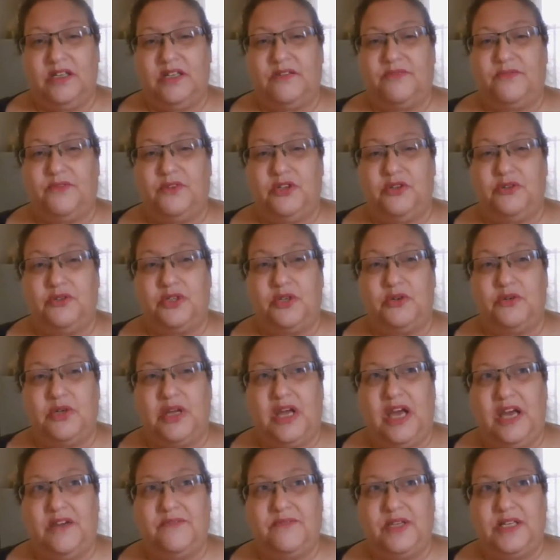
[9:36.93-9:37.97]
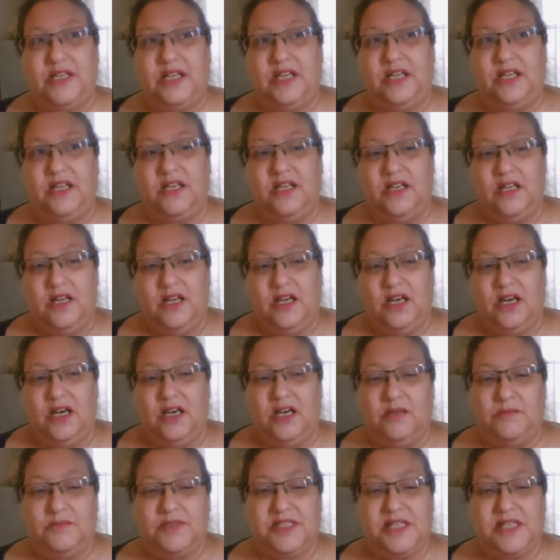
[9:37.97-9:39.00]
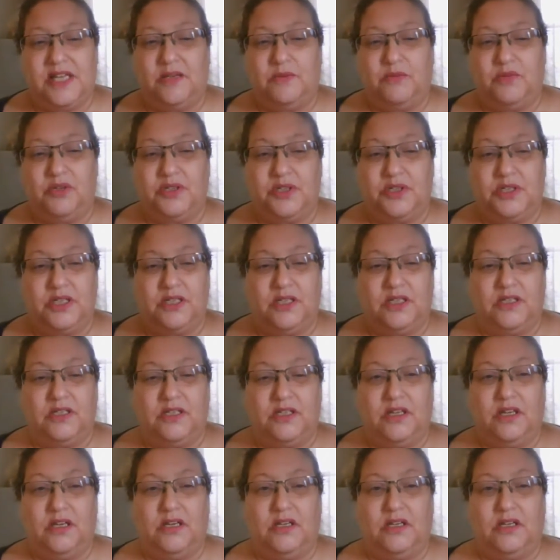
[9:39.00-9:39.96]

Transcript: If you don't have any, say within